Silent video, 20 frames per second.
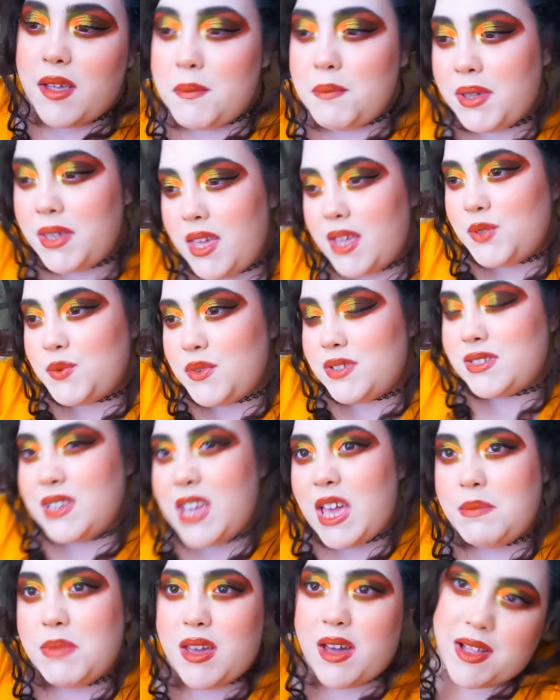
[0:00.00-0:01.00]
But yeah, I just want to
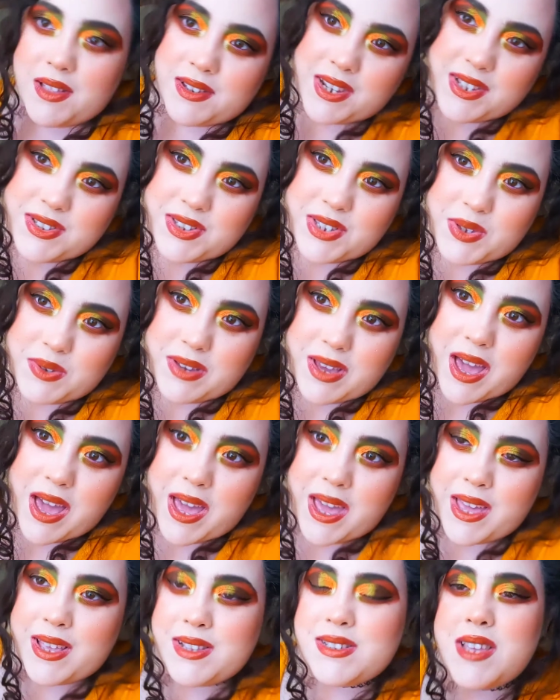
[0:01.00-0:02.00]
say happy holidays to you
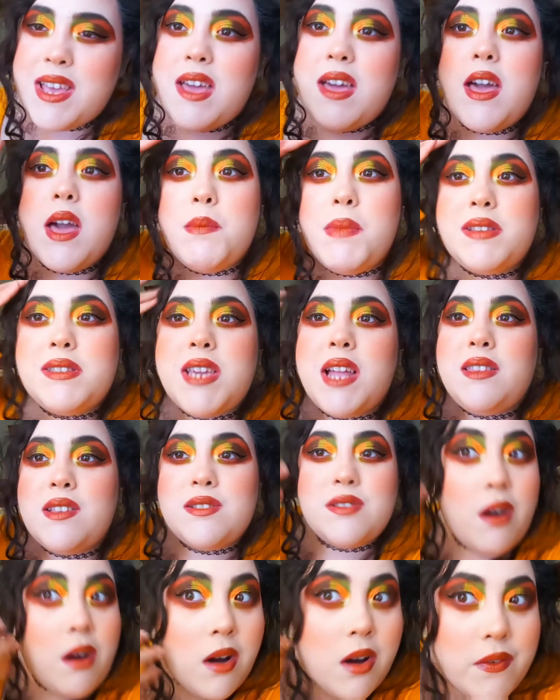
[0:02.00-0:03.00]
guys. I'm going to take
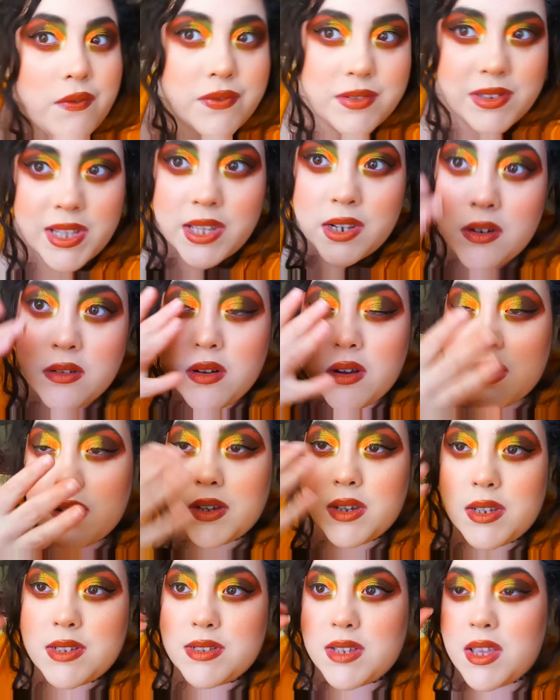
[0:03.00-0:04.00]
this off later on
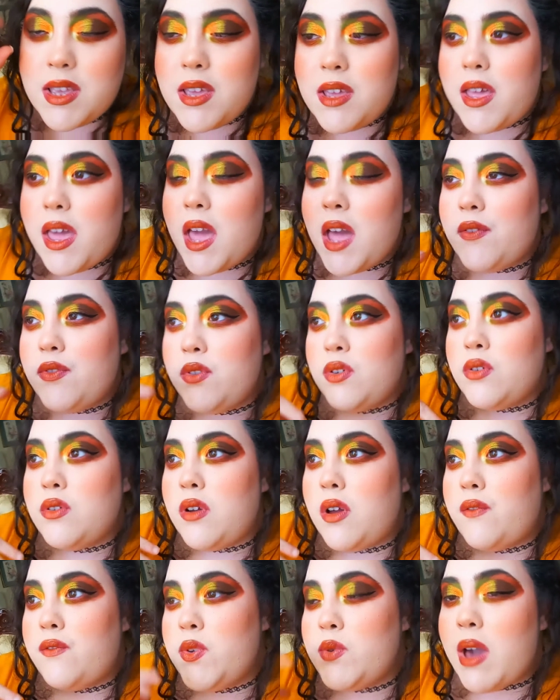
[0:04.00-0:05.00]
because after
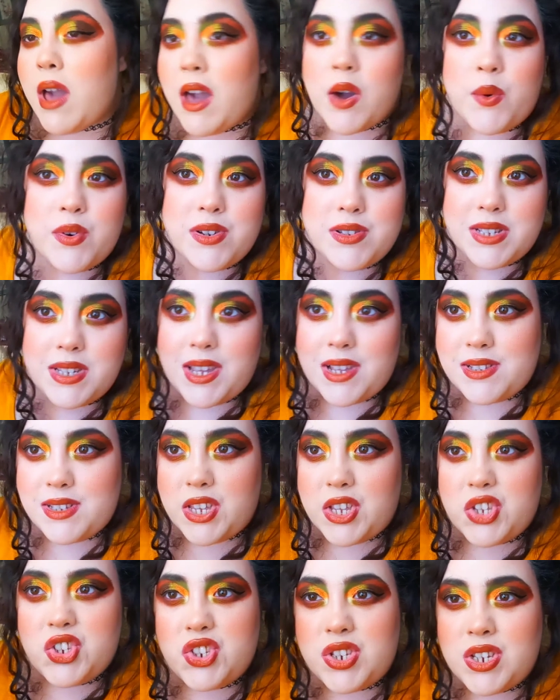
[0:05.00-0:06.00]
a few hours it gets
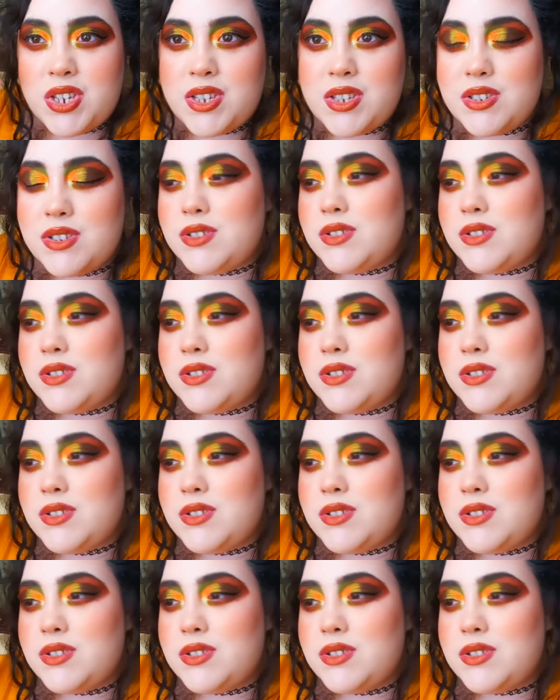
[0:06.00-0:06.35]
itchy.